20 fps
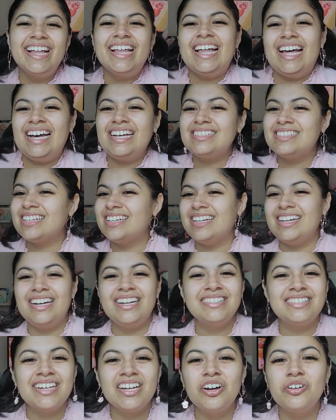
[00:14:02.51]
As
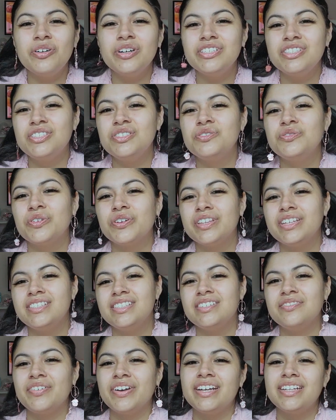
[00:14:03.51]
I always do for these
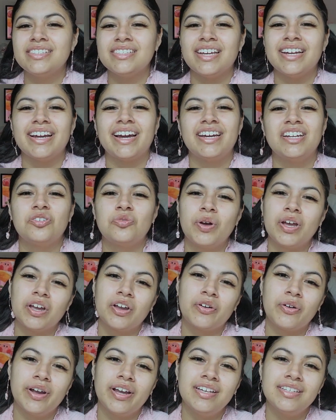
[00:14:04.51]
events, I kind of went
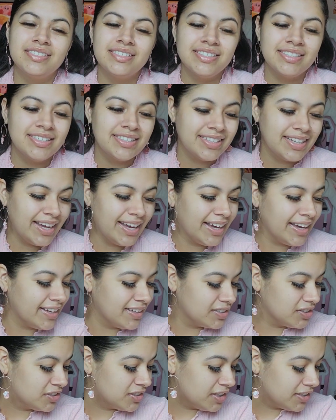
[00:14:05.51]
crazy
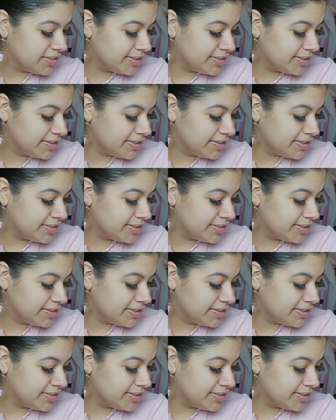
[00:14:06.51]
and